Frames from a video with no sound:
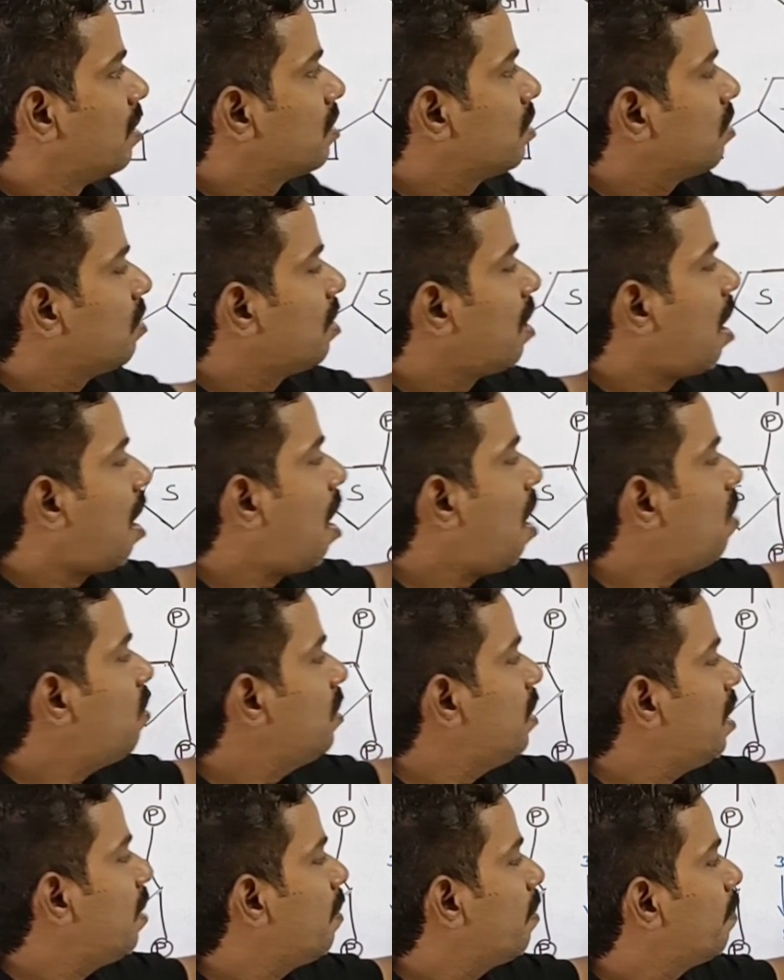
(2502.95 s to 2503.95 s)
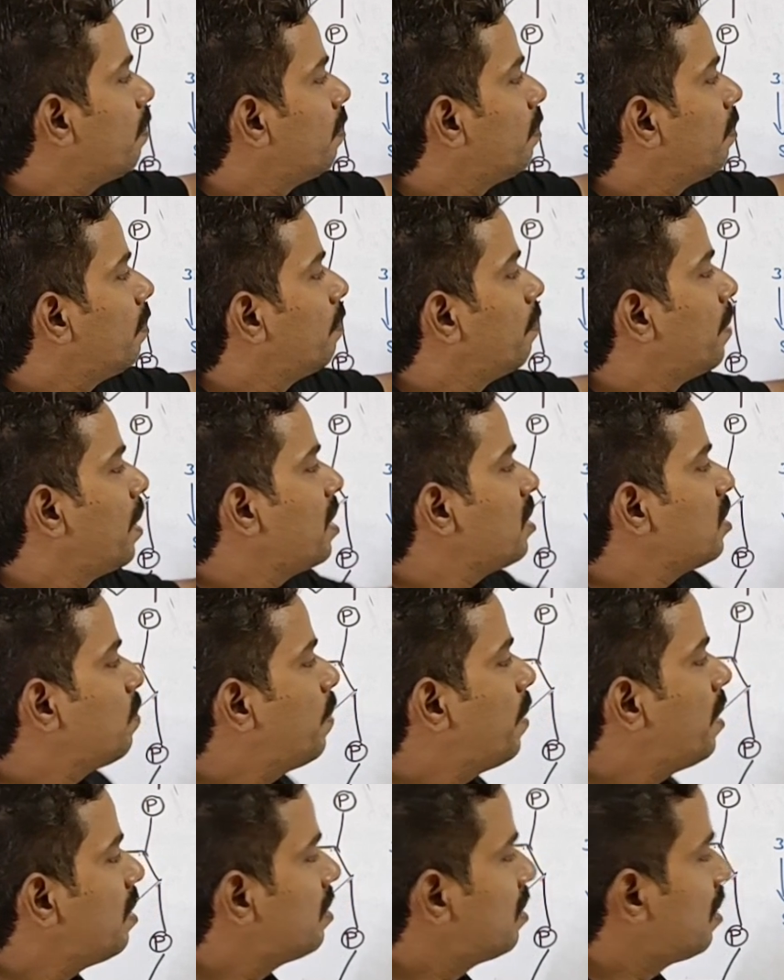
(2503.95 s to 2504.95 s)
So now how the base
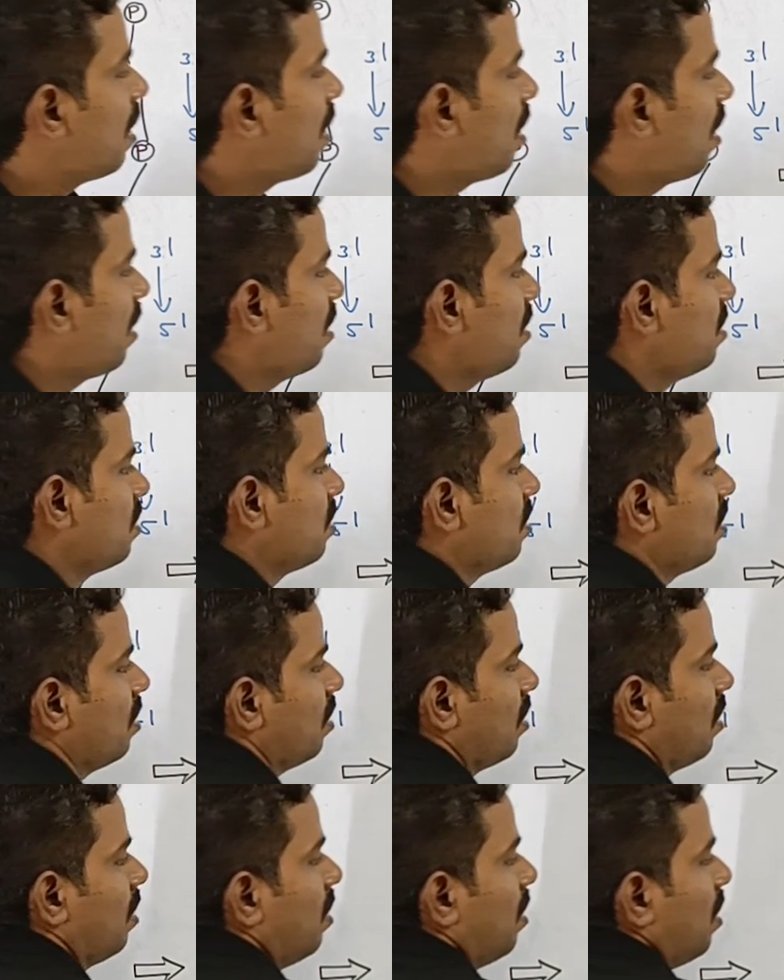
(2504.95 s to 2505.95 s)
pairs are arranged?